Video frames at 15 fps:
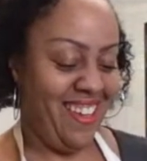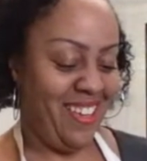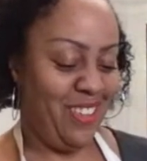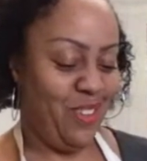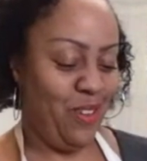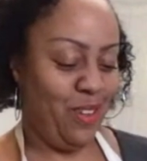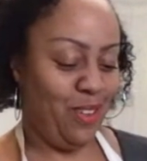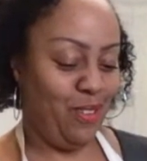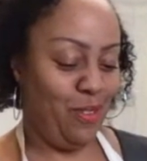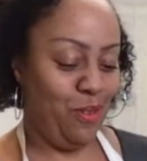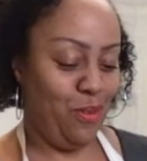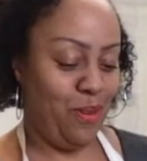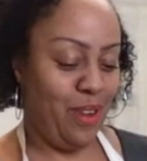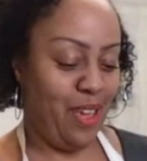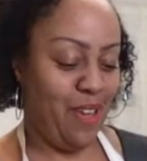You can
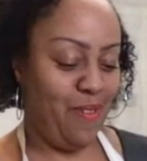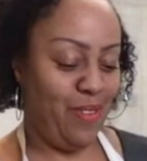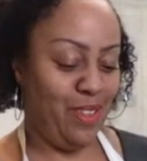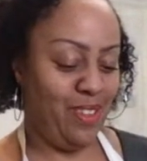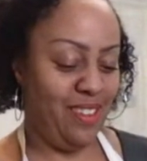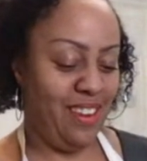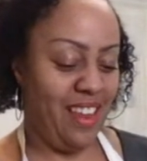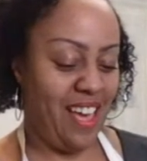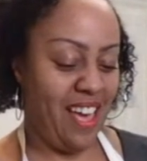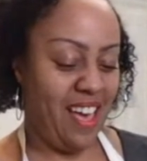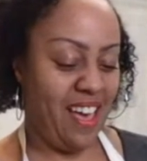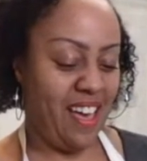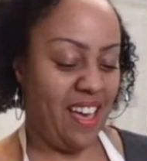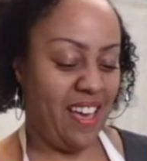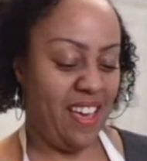do whatever you
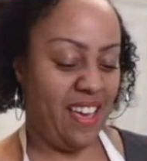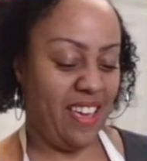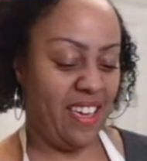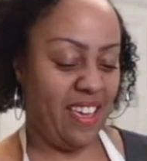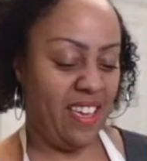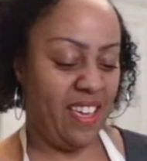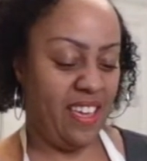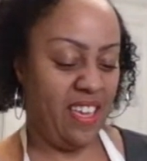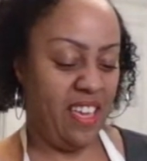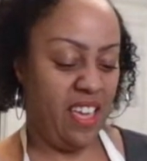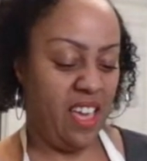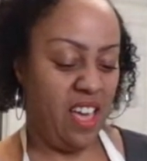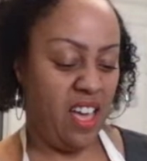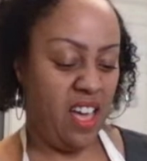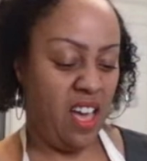like.
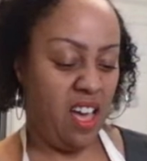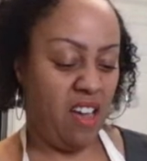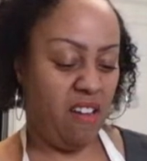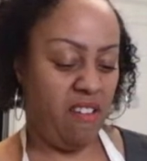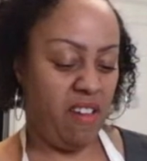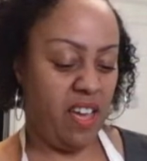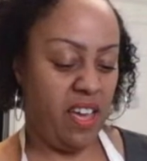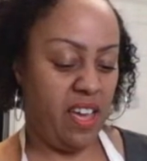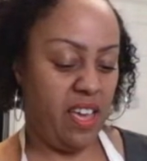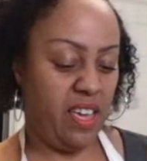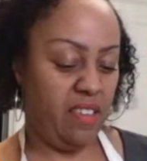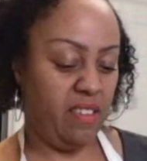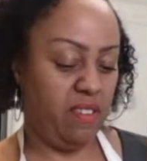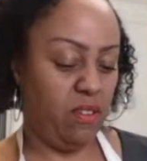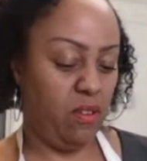All
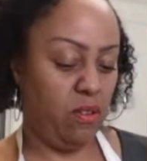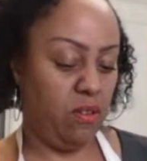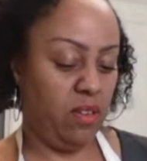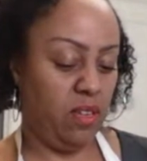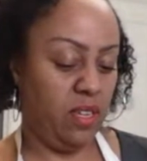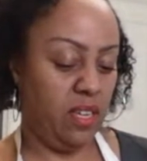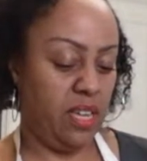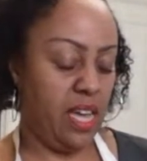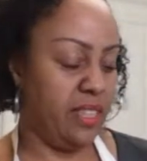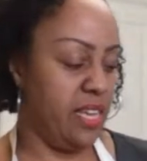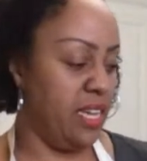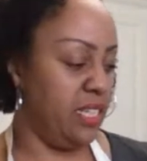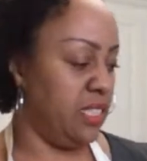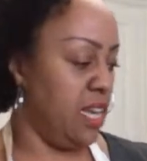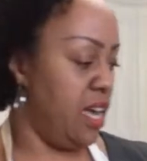right, so got
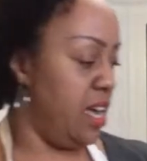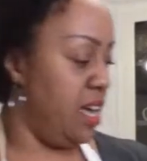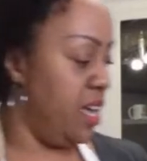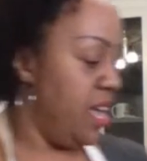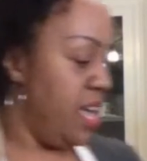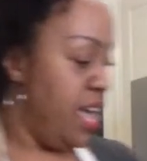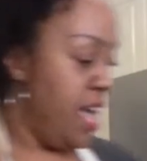that shot.